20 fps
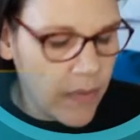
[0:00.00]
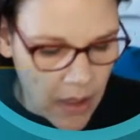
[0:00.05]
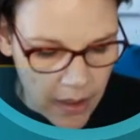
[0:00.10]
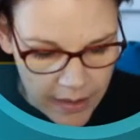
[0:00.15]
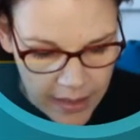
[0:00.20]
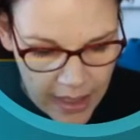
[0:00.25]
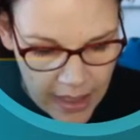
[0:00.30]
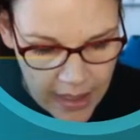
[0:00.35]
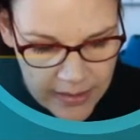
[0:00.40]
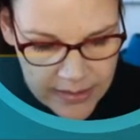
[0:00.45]

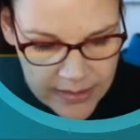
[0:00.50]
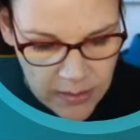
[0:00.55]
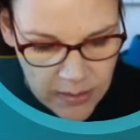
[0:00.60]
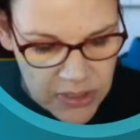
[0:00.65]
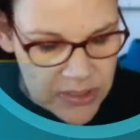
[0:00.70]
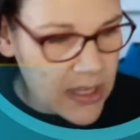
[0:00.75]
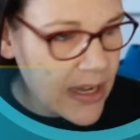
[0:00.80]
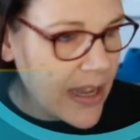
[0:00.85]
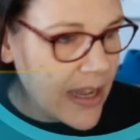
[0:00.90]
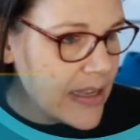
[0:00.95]
Okay, so I'm
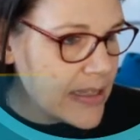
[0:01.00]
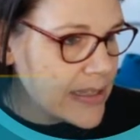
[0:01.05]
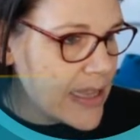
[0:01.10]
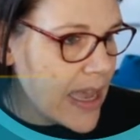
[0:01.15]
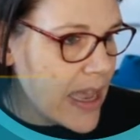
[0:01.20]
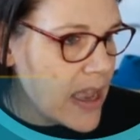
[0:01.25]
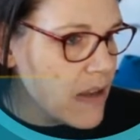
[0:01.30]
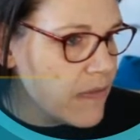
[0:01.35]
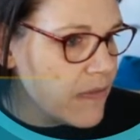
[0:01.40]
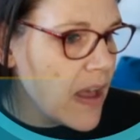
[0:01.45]
just going to hit
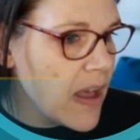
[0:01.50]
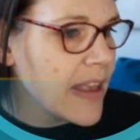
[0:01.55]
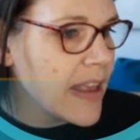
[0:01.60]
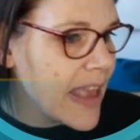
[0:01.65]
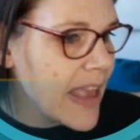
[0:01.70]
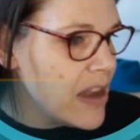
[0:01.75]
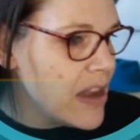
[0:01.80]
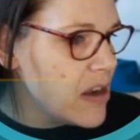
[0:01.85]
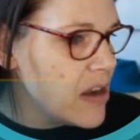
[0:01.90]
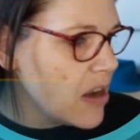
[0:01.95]
save.
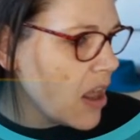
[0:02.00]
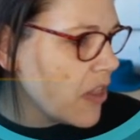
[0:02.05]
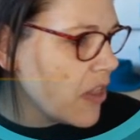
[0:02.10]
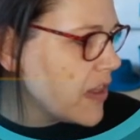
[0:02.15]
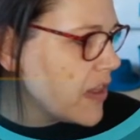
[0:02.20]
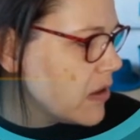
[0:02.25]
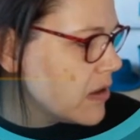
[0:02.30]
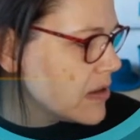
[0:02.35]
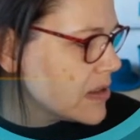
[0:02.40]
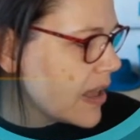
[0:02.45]
Again,
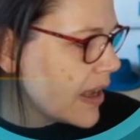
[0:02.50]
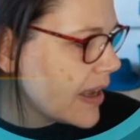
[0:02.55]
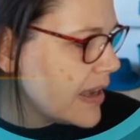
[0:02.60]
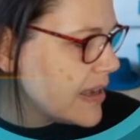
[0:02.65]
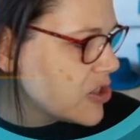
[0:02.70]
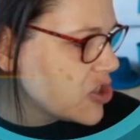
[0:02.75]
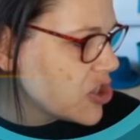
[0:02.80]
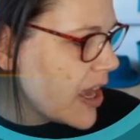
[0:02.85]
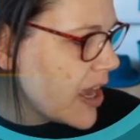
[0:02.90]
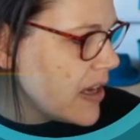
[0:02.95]
nothing looks like
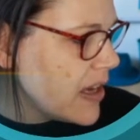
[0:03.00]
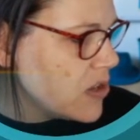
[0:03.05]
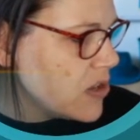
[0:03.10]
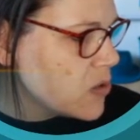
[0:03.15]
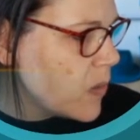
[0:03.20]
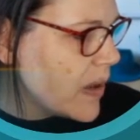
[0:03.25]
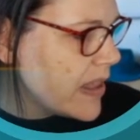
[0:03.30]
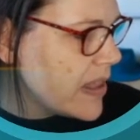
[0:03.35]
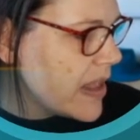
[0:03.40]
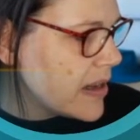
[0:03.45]
it's changed
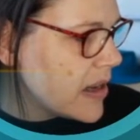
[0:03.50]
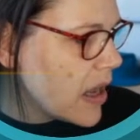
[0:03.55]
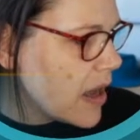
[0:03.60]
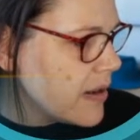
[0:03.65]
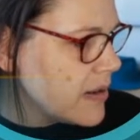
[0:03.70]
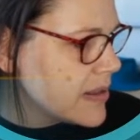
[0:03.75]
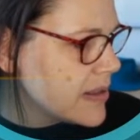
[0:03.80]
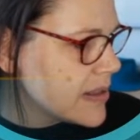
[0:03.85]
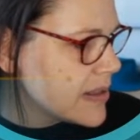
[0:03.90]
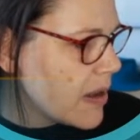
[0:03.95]
when it
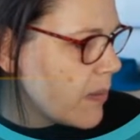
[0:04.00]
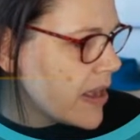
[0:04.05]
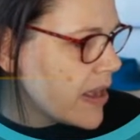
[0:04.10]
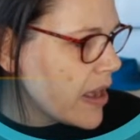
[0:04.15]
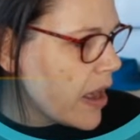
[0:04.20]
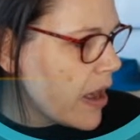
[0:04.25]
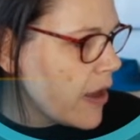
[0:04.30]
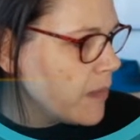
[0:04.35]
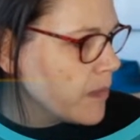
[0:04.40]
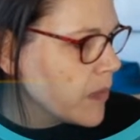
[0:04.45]
loads. There we
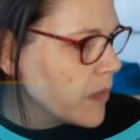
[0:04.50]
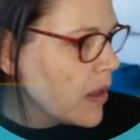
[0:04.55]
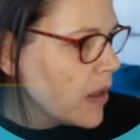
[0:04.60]
go.